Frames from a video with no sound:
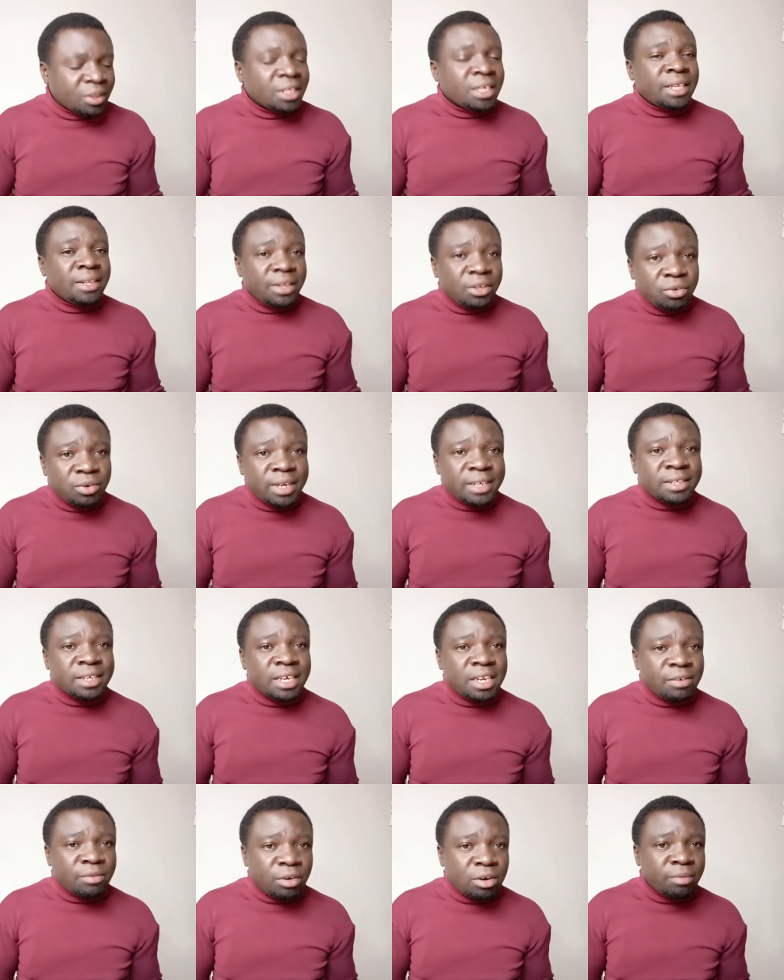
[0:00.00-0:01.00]
the U S
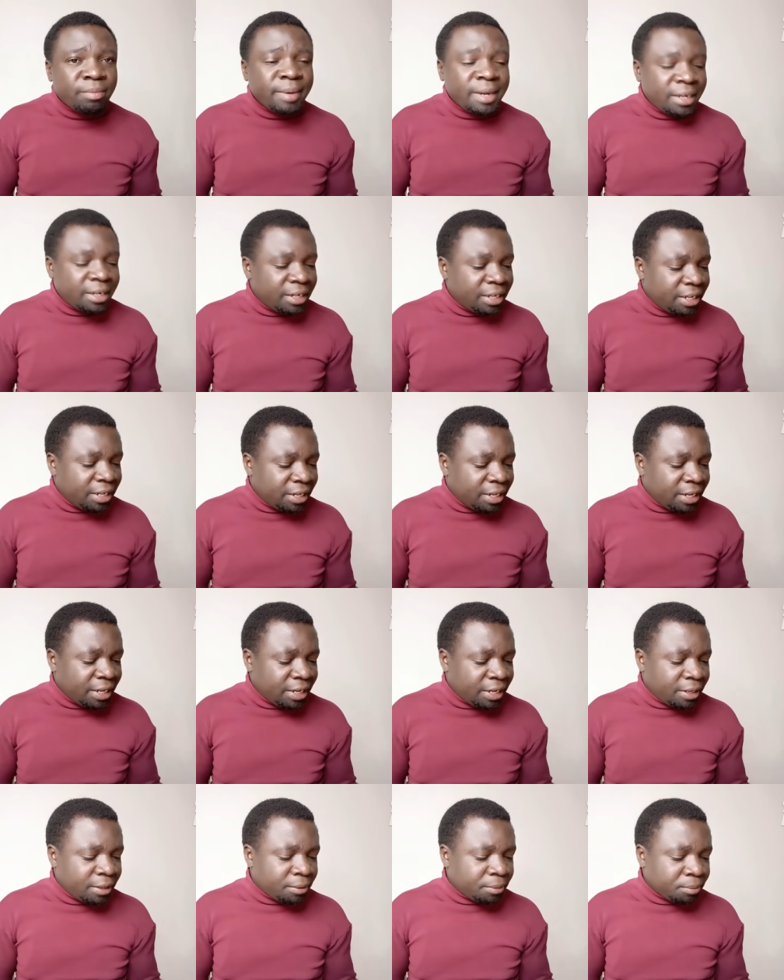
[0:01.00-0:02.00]
involvement in
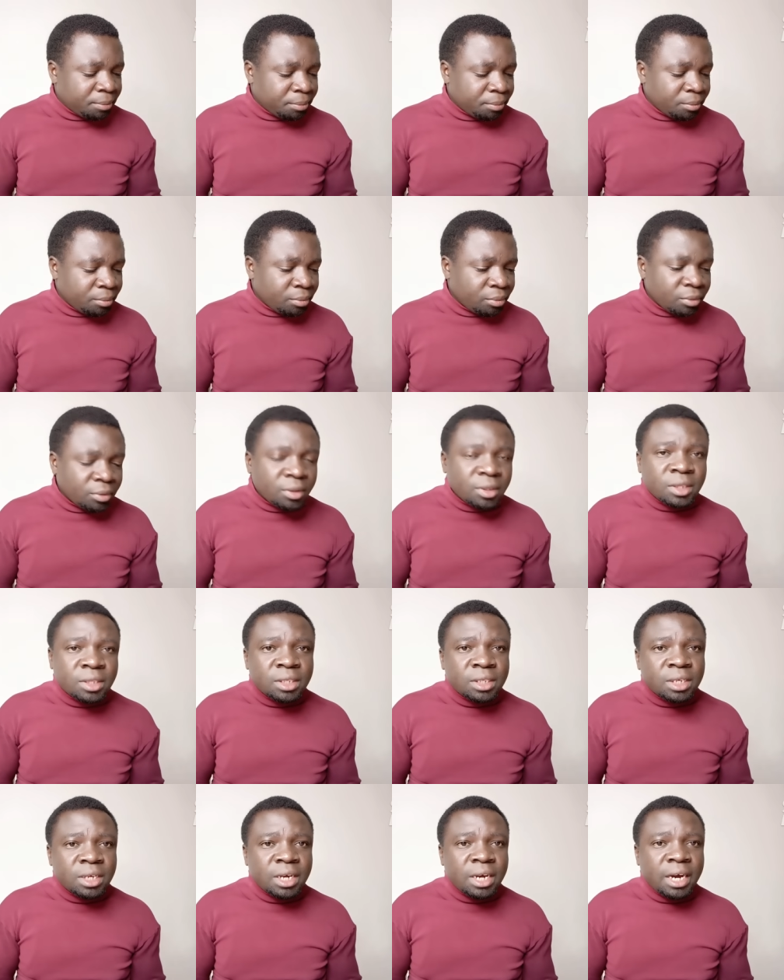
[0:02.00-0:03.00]

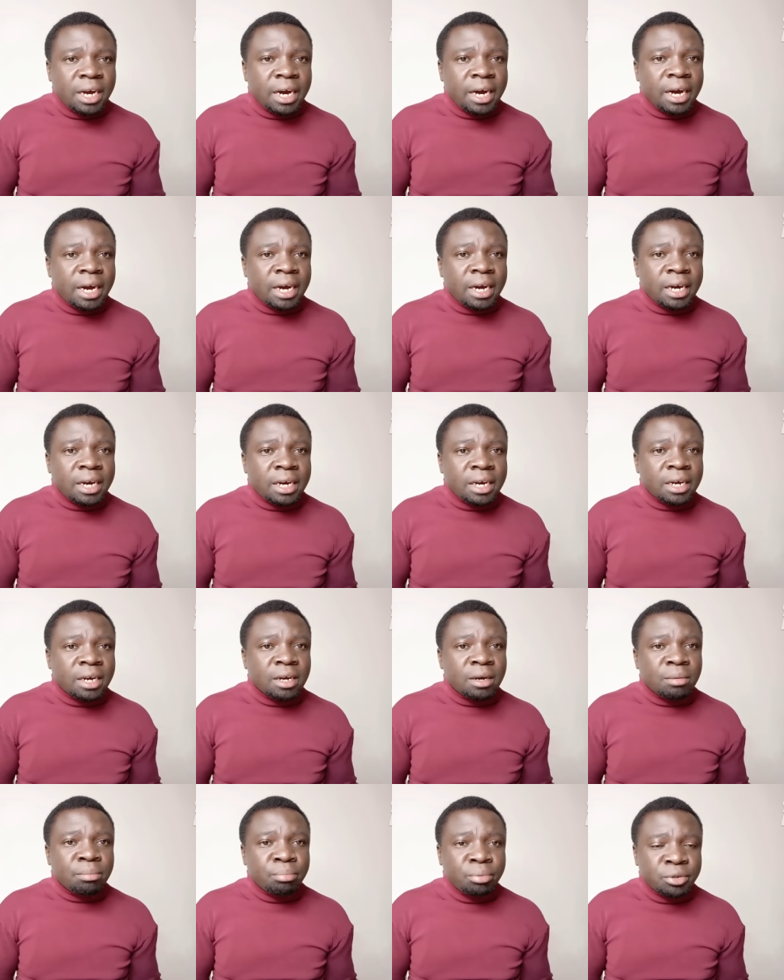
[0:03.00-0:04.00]
uh, uh,
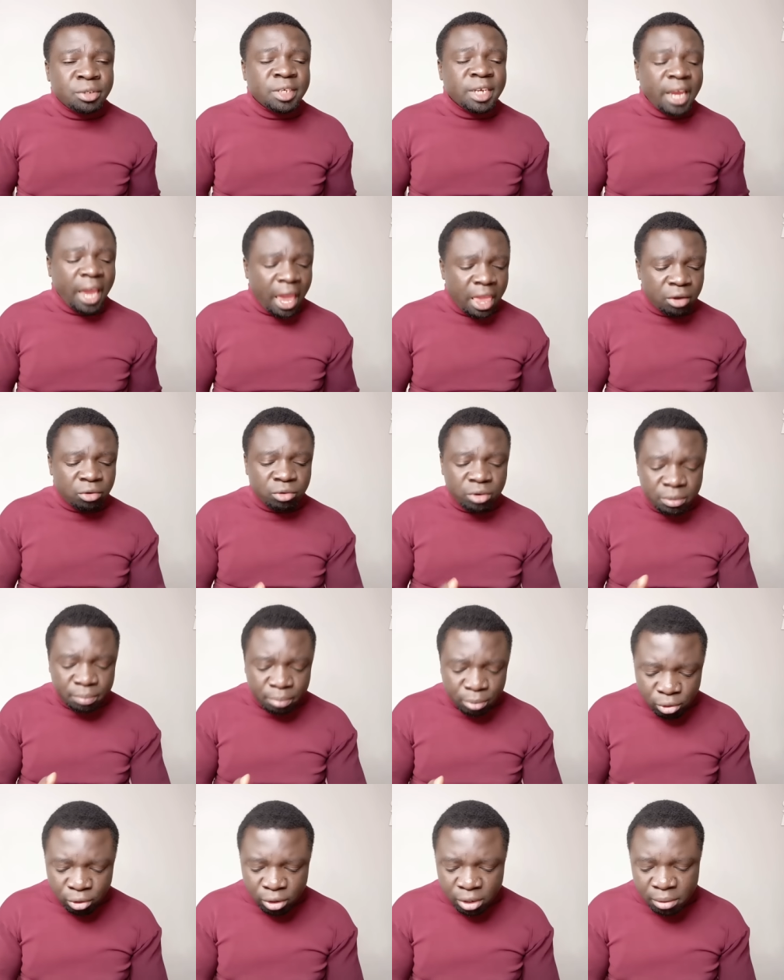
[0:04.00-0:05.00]
pushing Kenya to
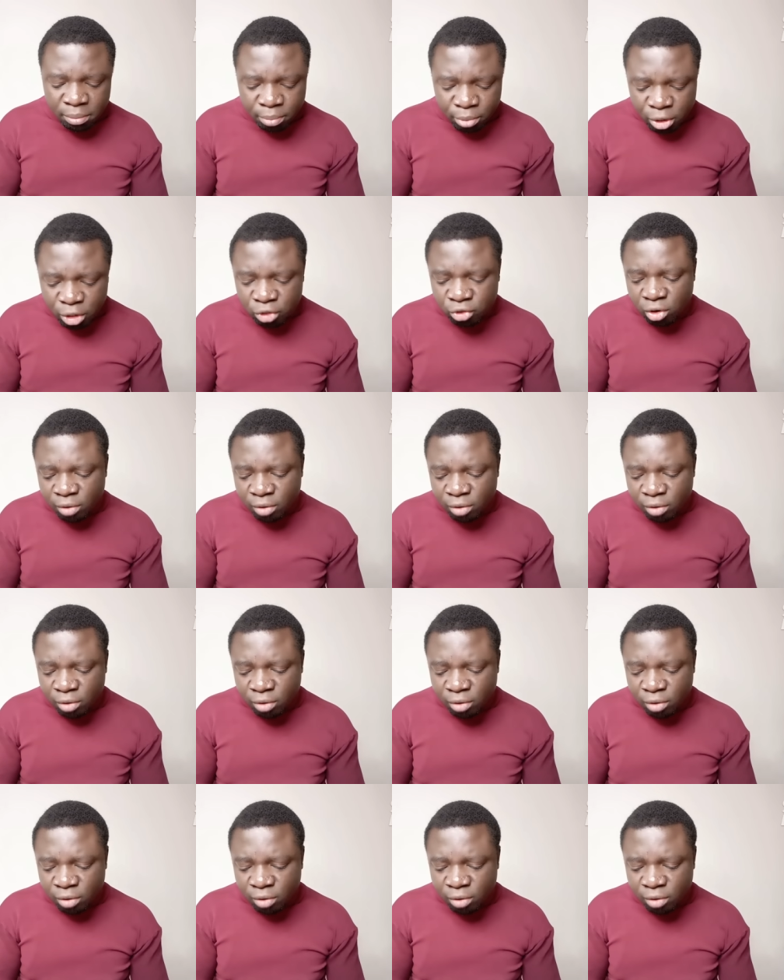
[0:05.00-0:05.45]
deploy police